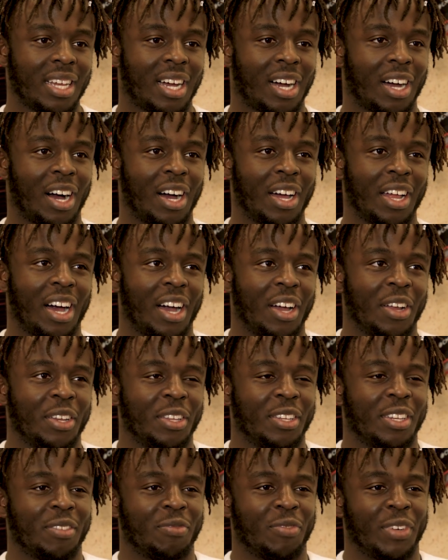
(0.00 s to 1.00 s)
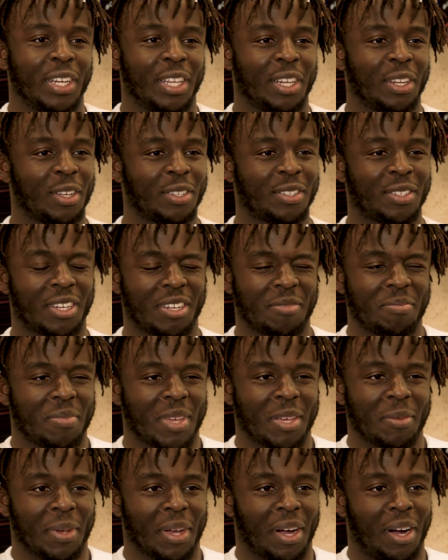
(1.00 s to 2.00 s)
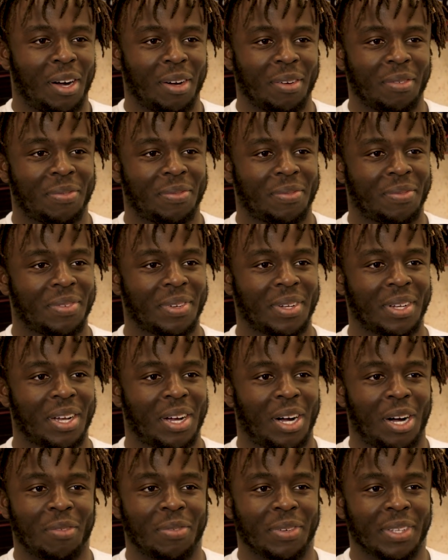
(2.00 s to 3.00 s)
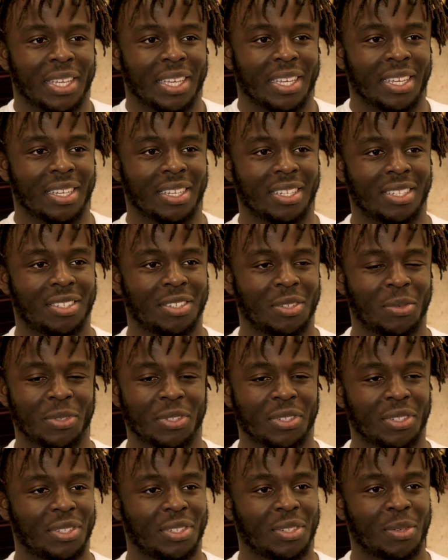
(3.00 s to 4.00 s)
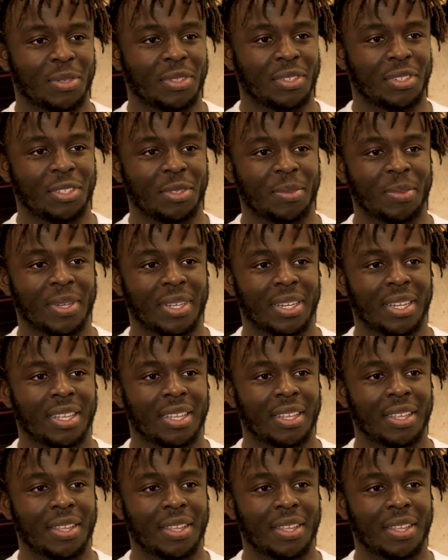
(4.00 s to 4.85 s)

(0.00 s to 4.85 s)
I only really lost like maybe half a year, so it wasn't too bad.